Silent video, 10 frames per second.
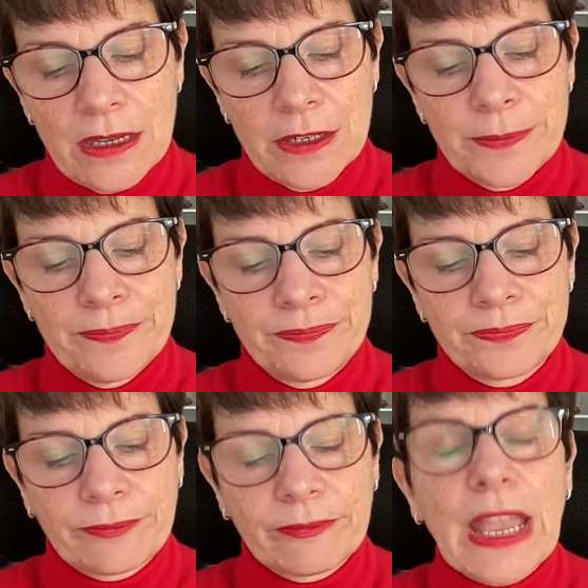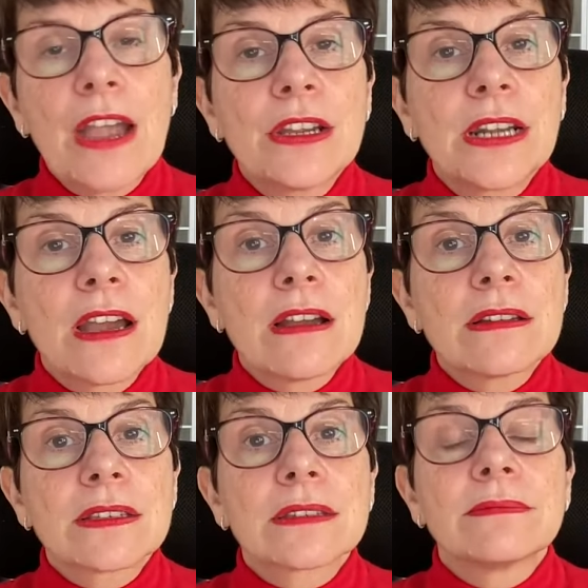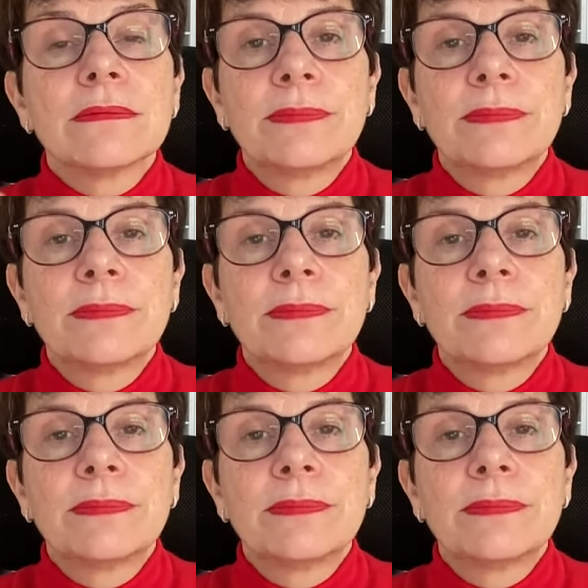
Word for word: um, hourglass,